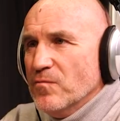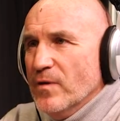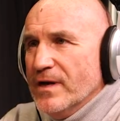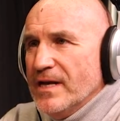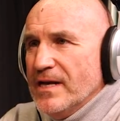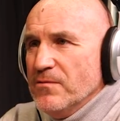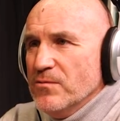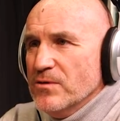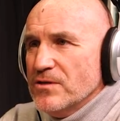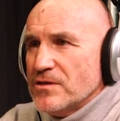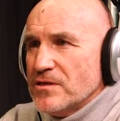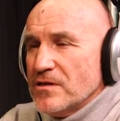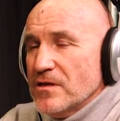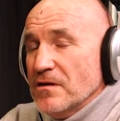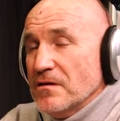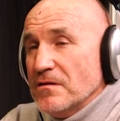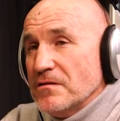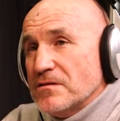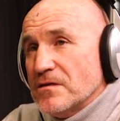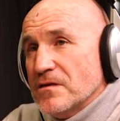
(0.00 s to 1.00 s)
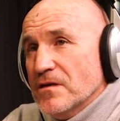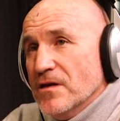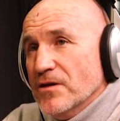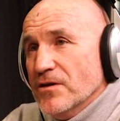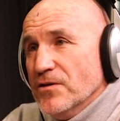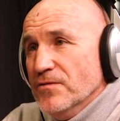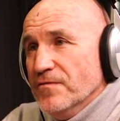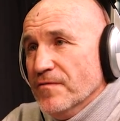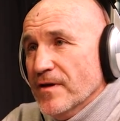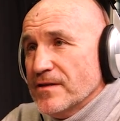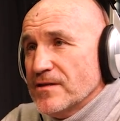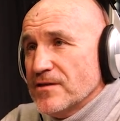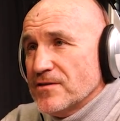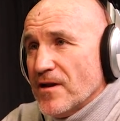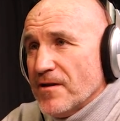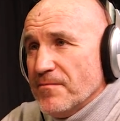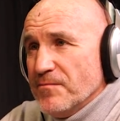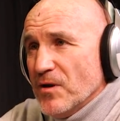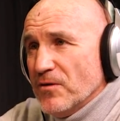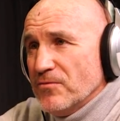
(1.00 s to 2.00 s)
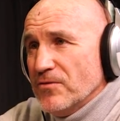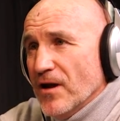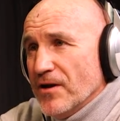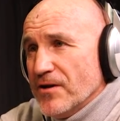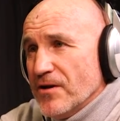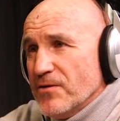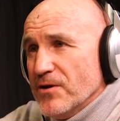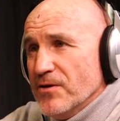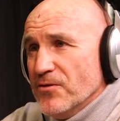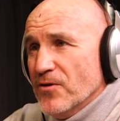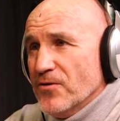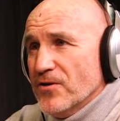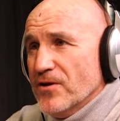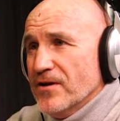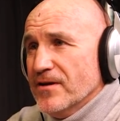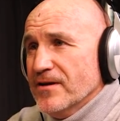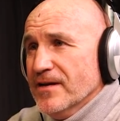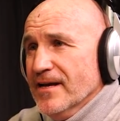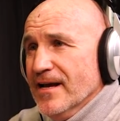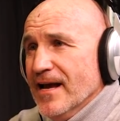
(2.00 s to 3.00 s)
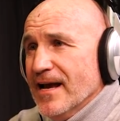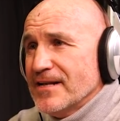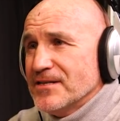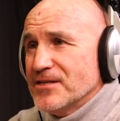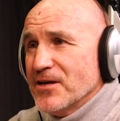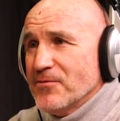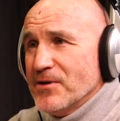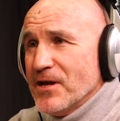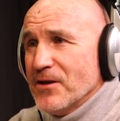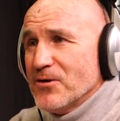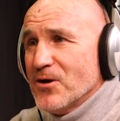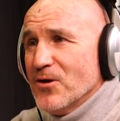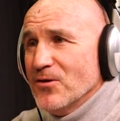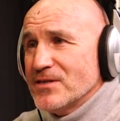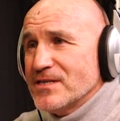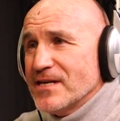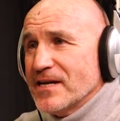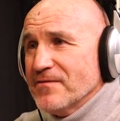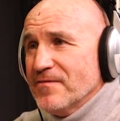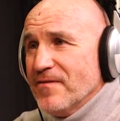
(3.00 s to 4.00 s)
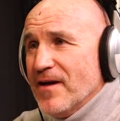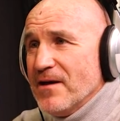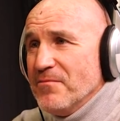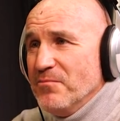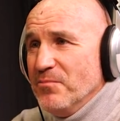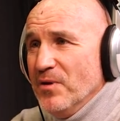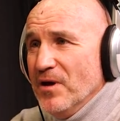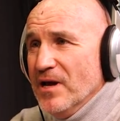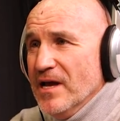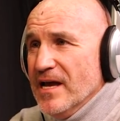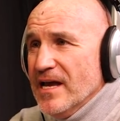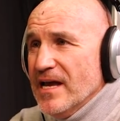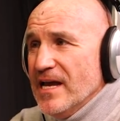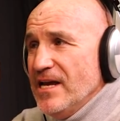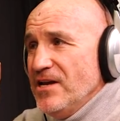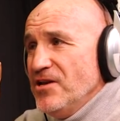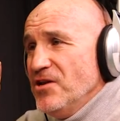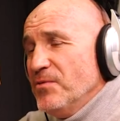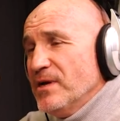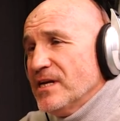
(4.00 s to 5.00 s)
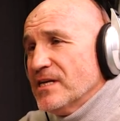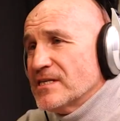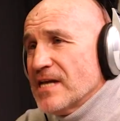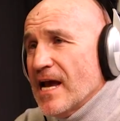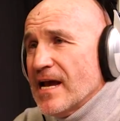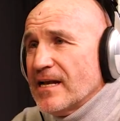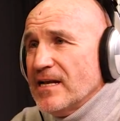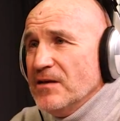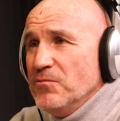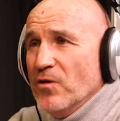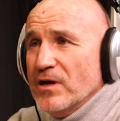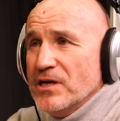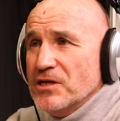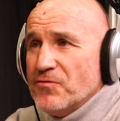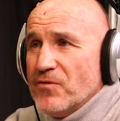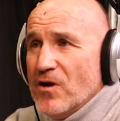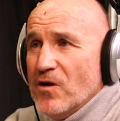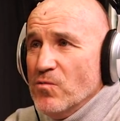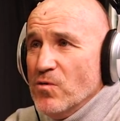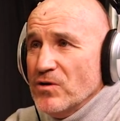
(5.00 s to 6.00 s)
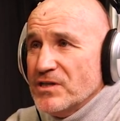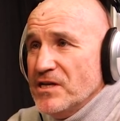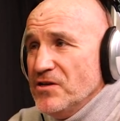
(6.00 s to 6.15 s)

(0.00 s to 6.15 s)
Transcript: When he was at Juventus, I know, I know you're not an Antonio Conte fan, but he knew exactly what his role was.